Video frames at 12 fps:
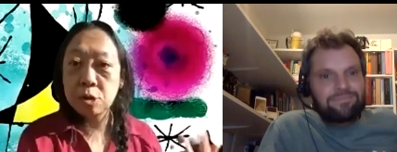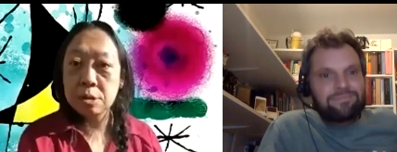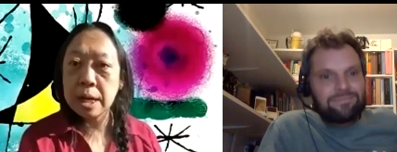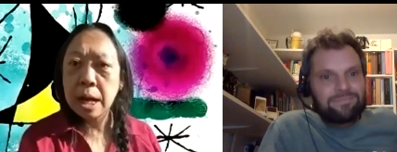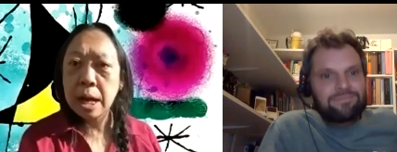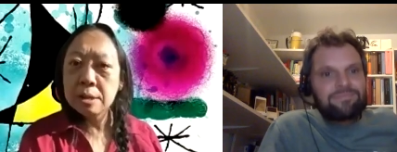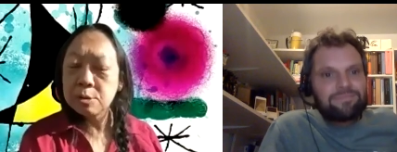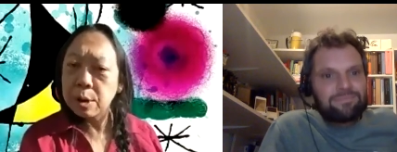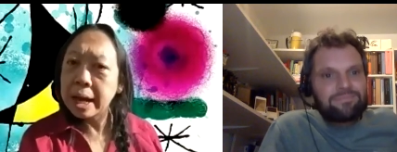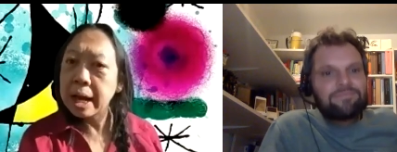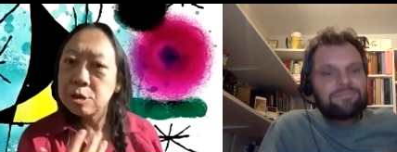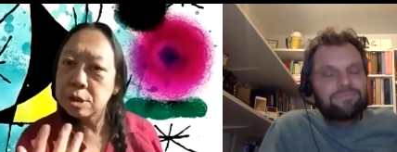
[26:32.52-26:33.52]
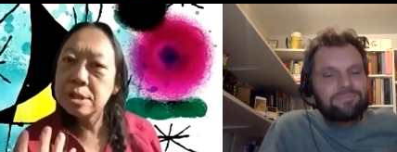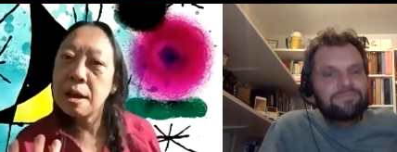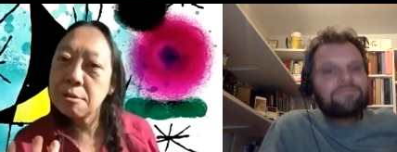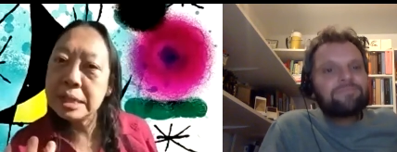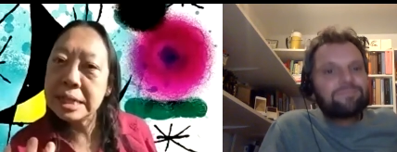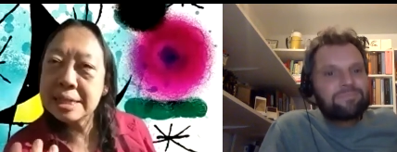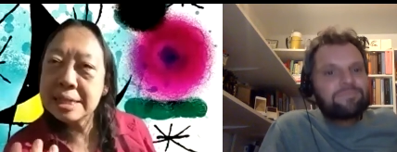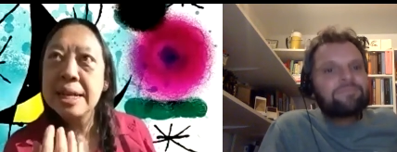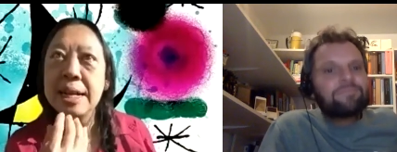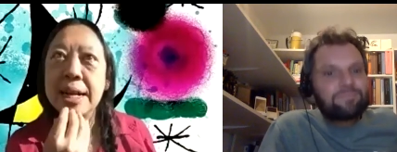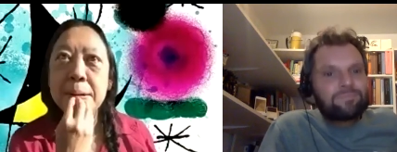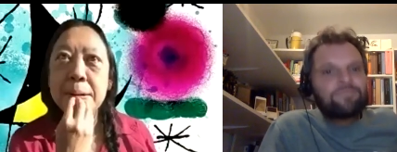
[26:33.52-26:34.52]
Speaker 1: Say, do I actually know this?
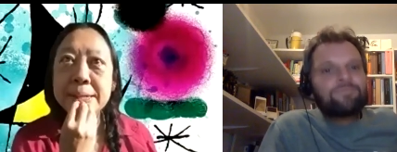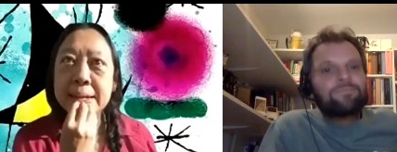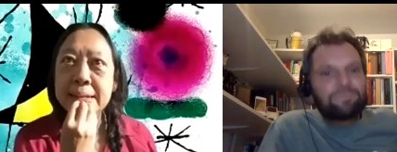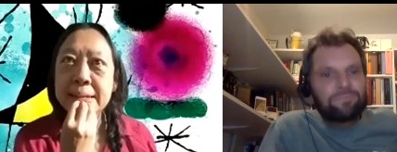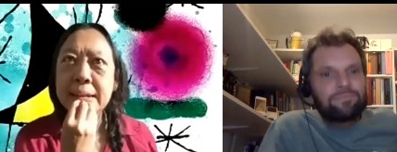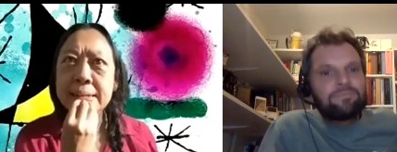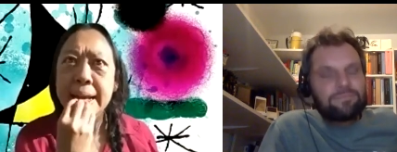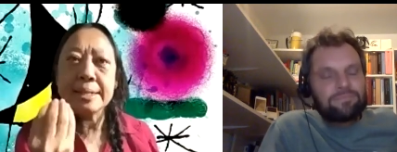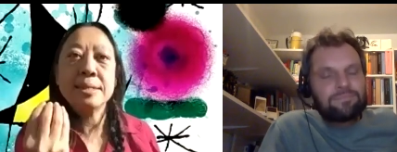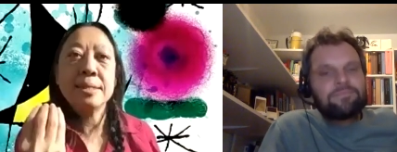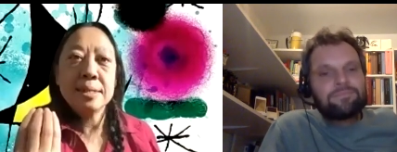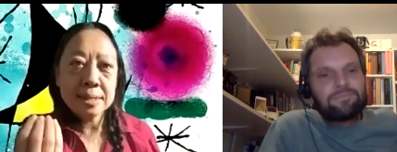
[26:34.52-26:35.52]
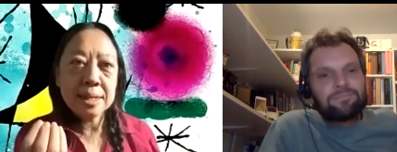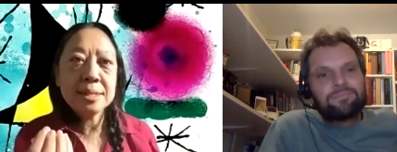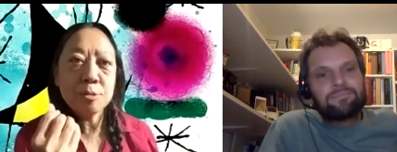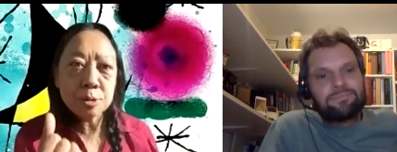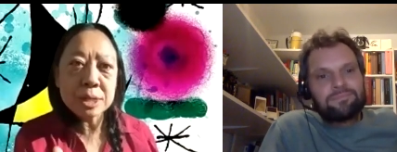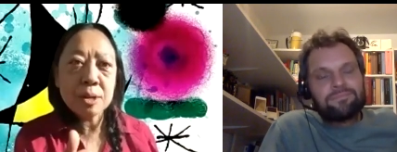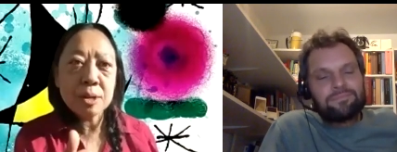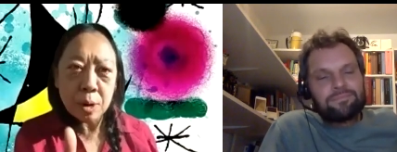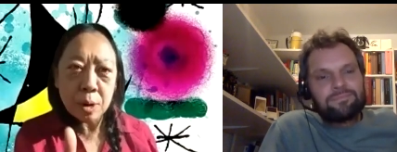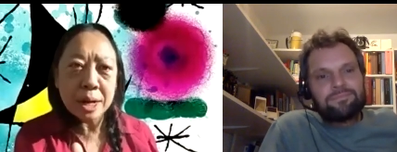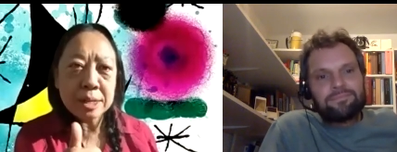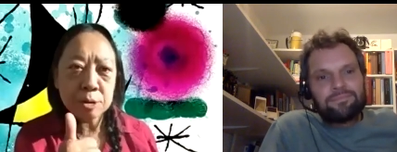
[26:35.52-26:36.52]
But then, mm yes, there's a reason why
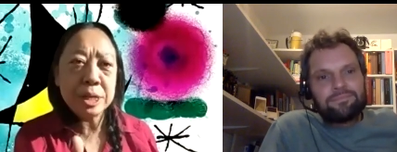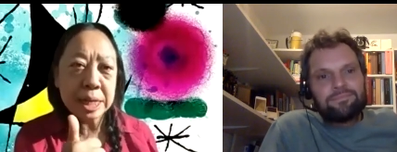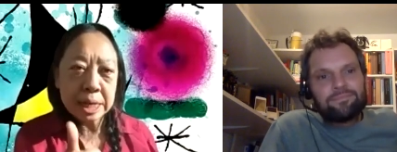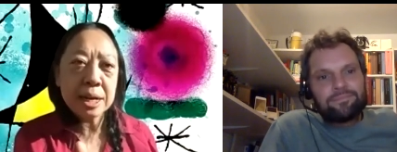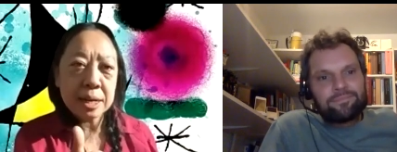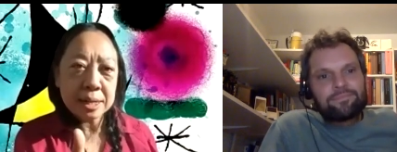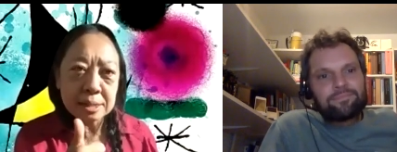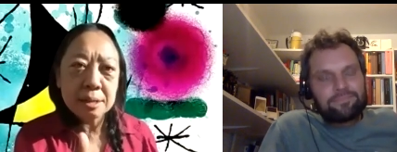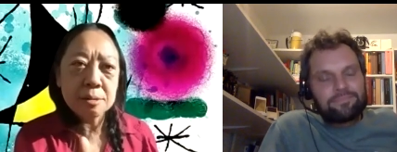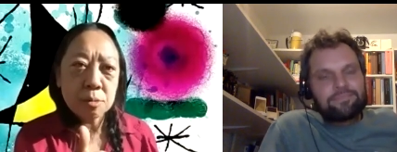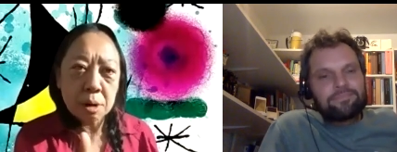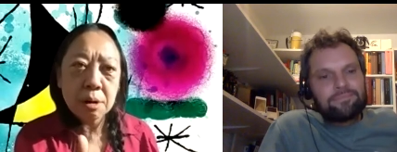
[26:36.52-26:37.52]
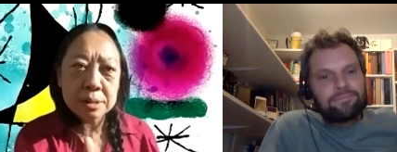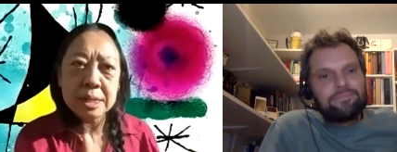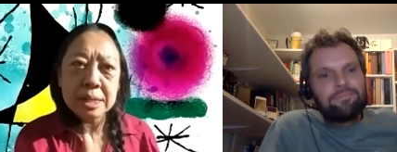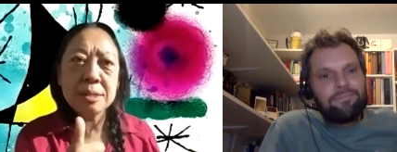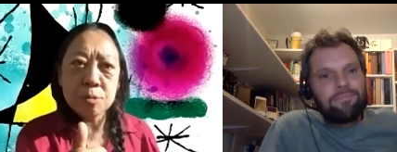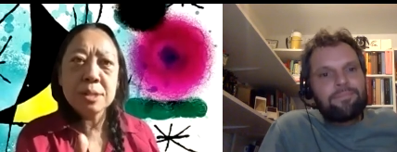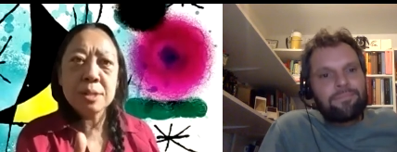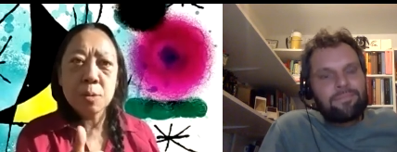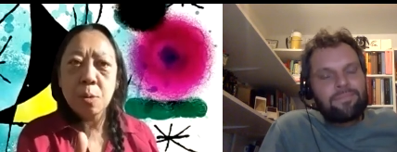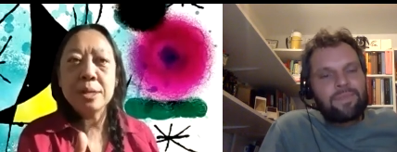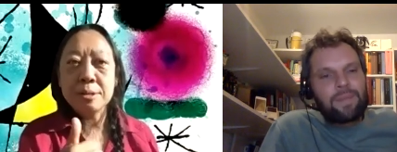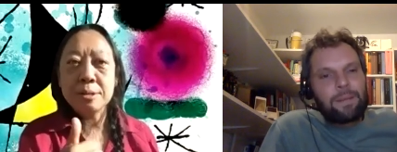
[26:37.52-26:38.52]
you're here in the world. There's a reason why
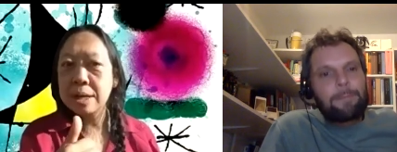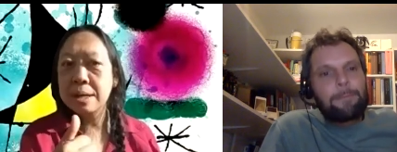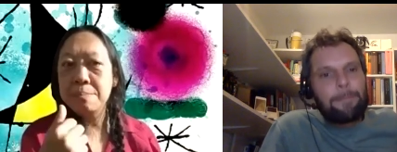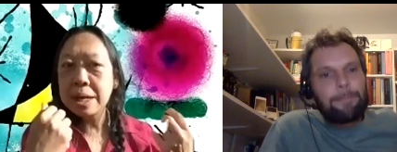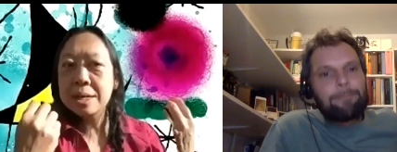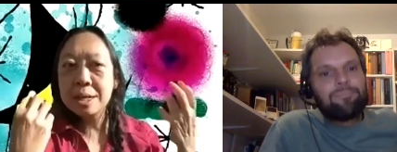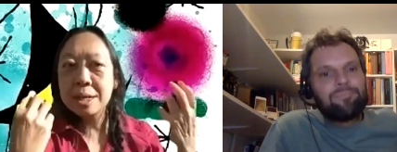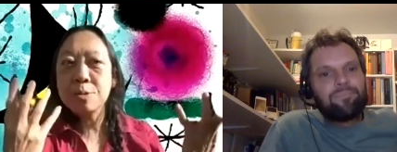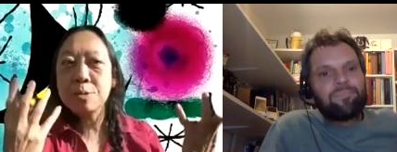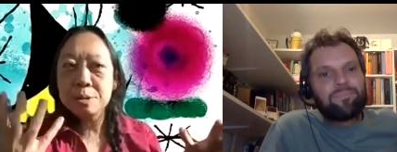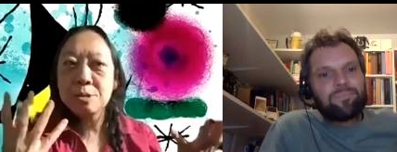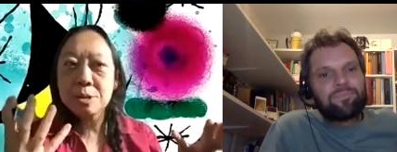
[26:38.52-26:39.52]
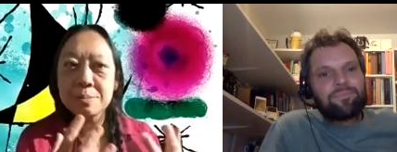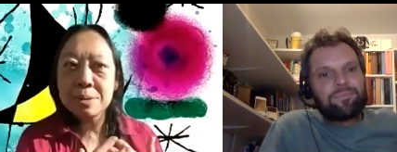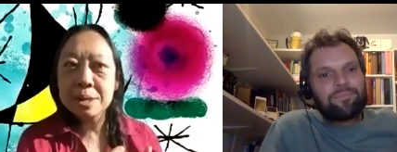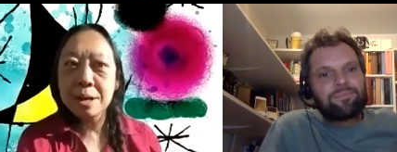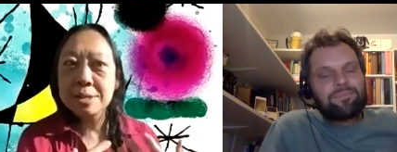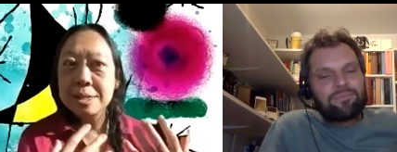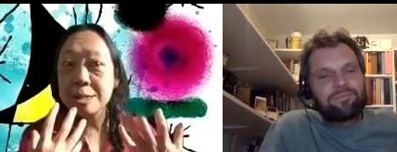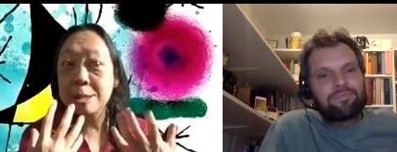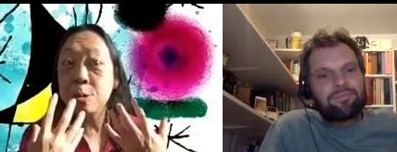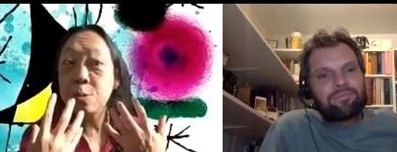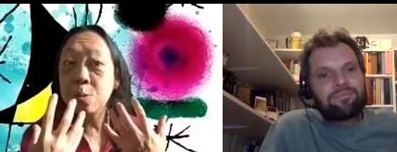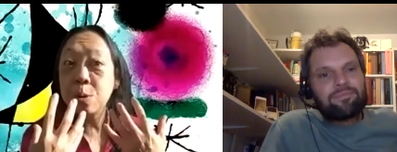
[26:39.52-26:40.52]
you can make contribution because
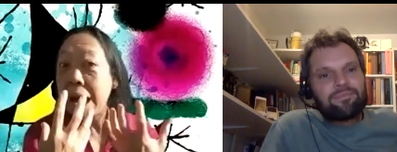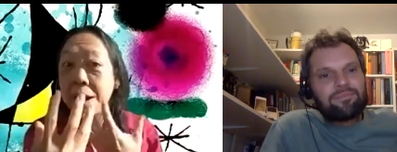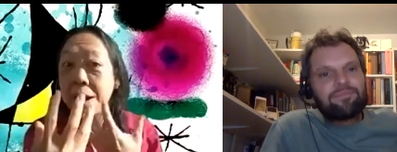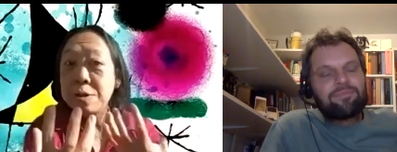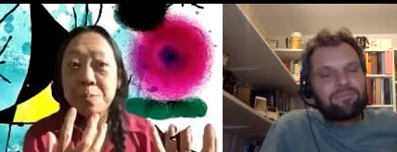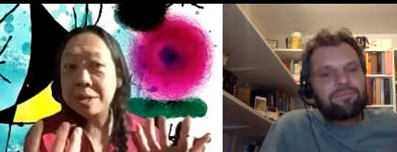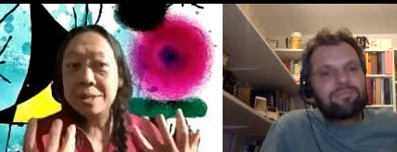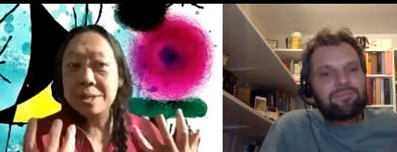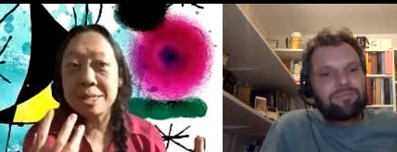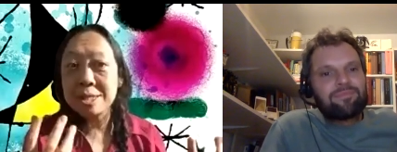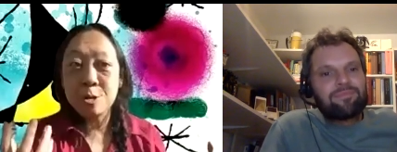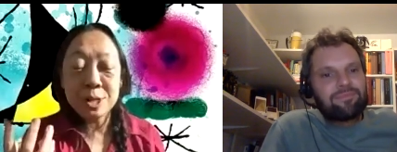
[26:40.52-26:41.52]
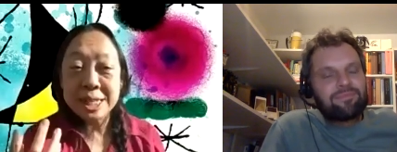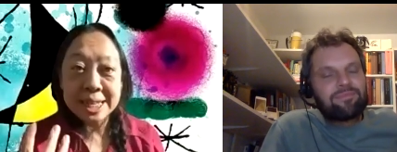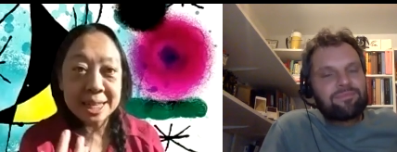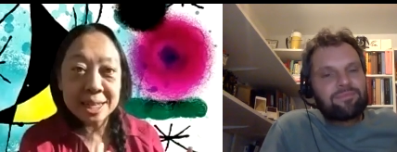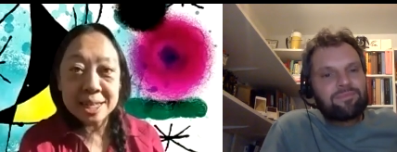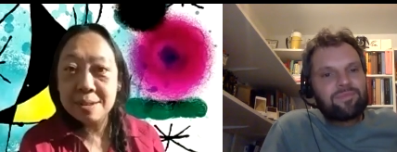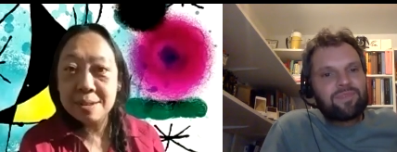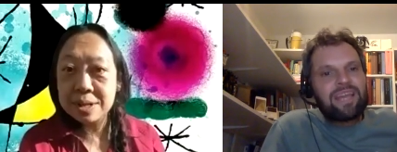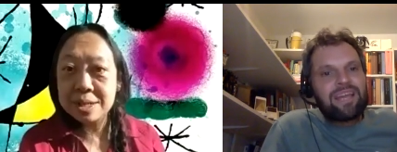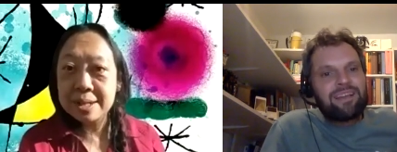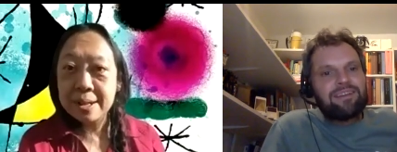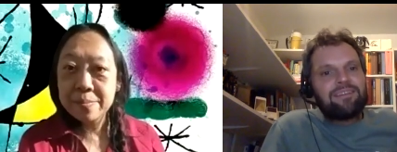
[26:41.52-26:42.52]
you, every person is unique.
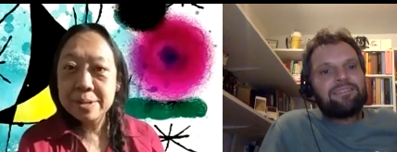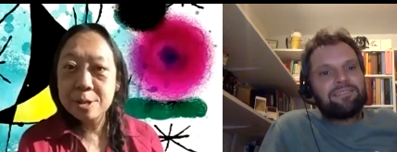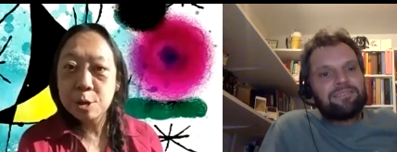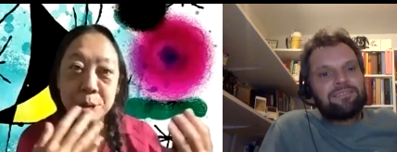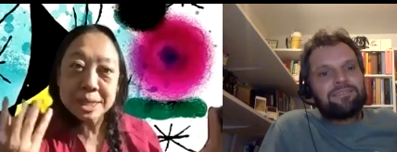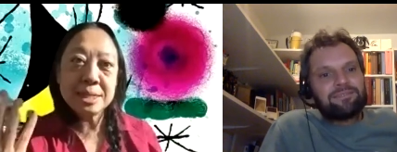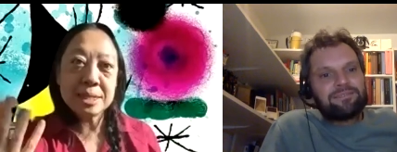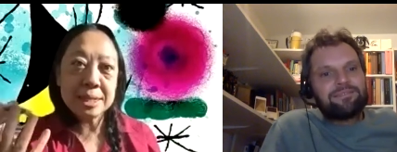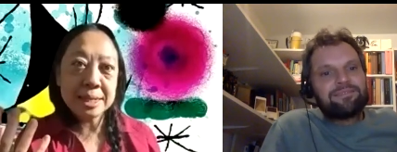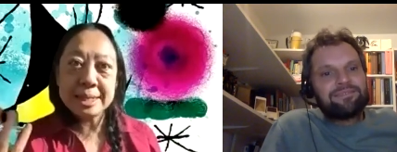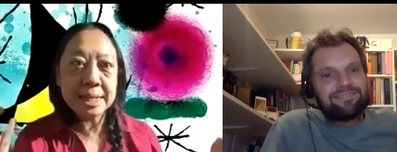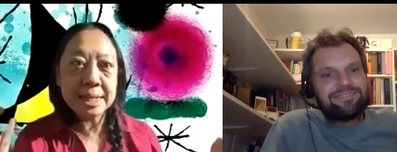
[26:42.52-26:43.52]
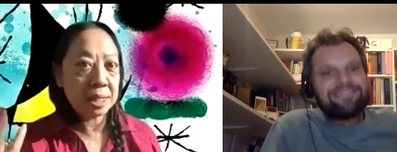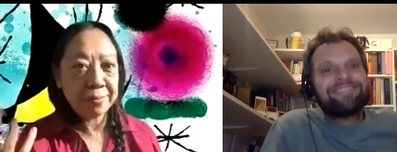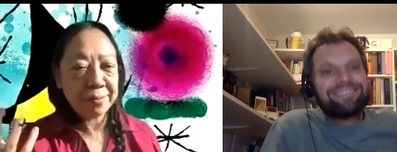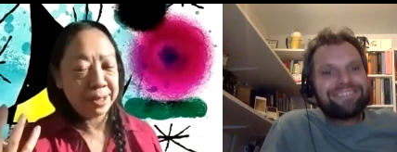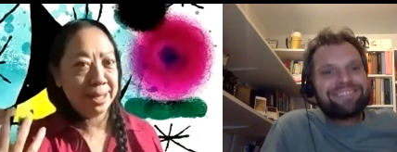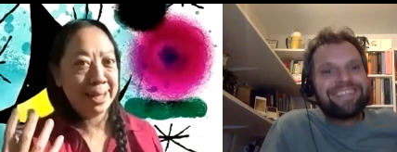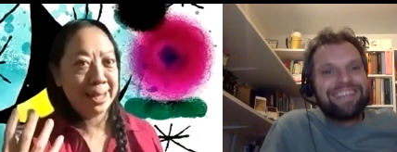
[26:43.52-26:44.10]
Even twins, they think differently.